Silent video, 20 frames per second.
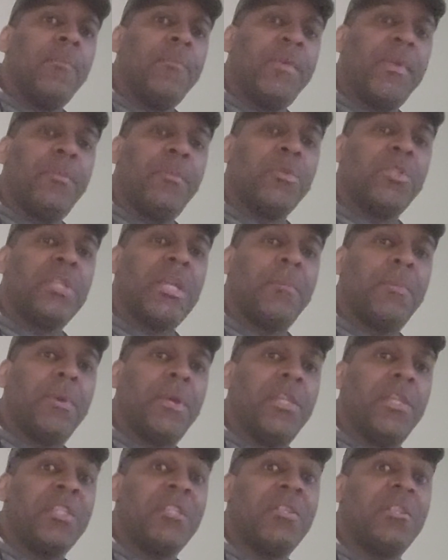people saying,
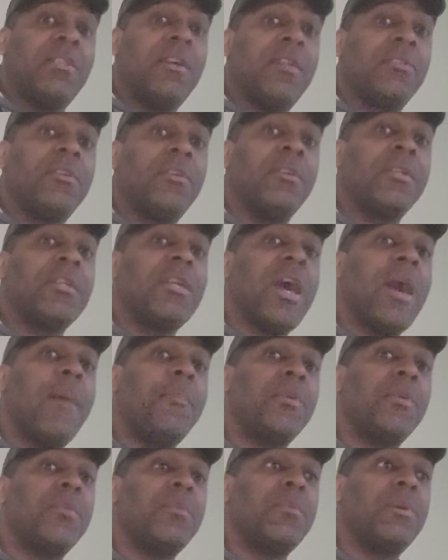but it's another
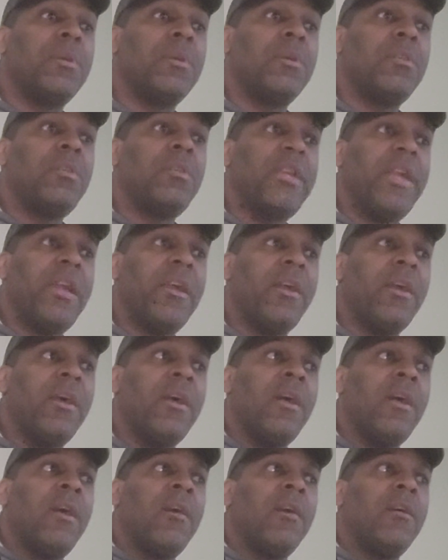accomplishment. Yeah,
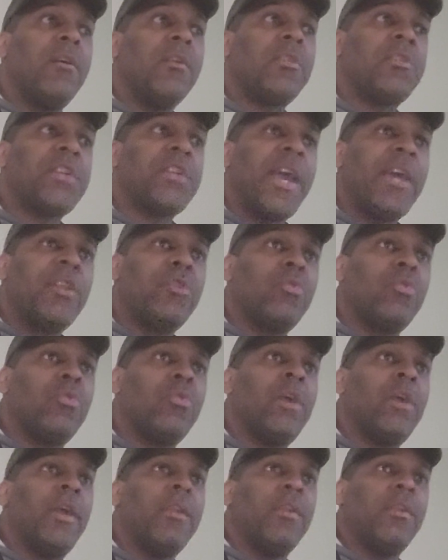a
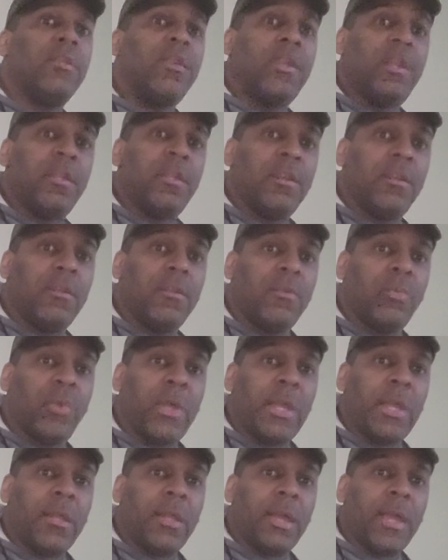title and another
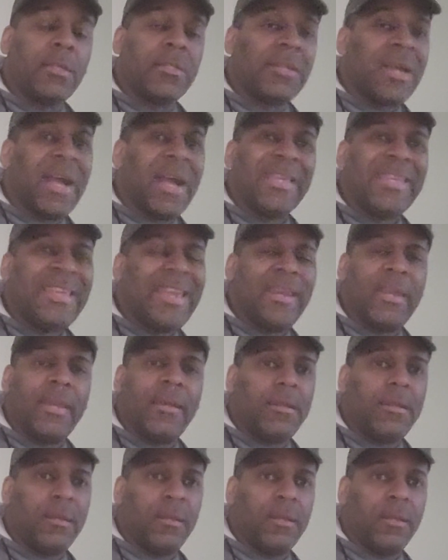weight class. I get
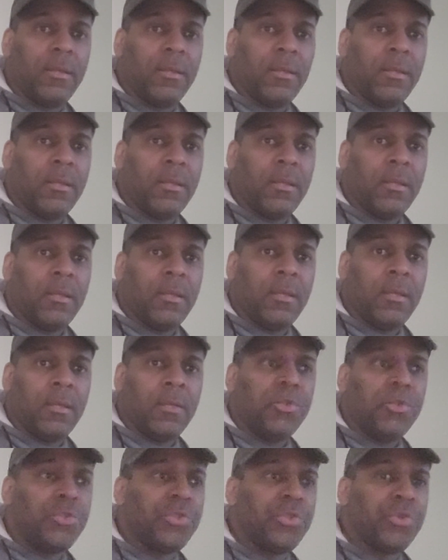it.
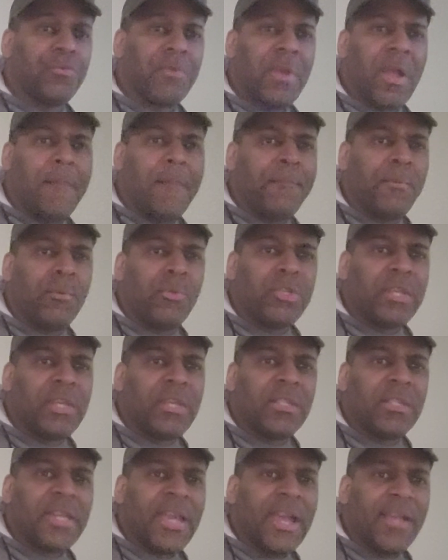Jerron Boots
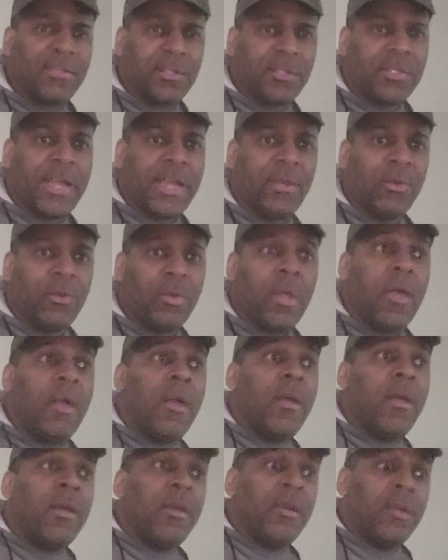Ennis has a title.
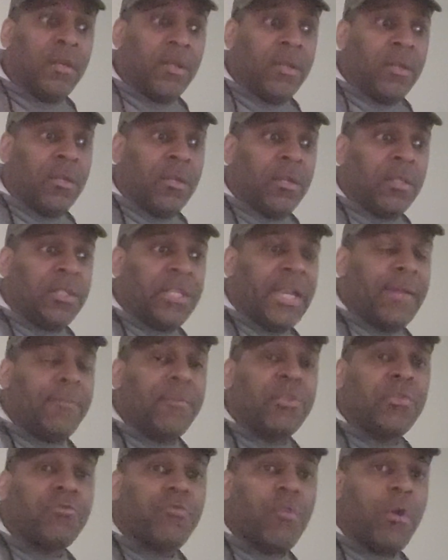
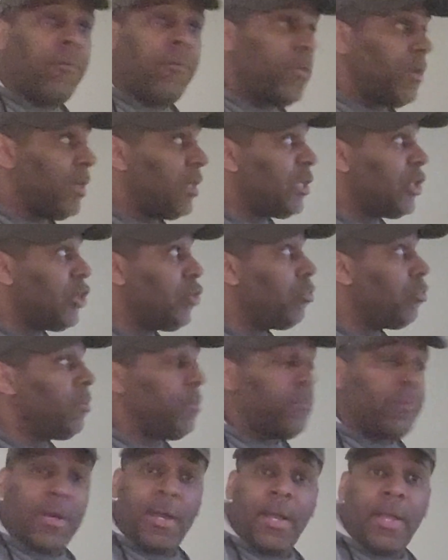Terrence Crawford is
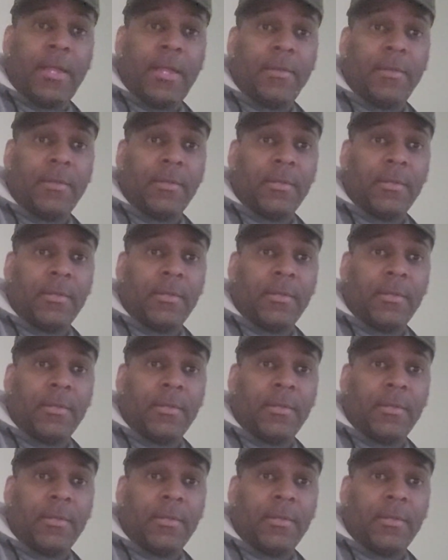unified,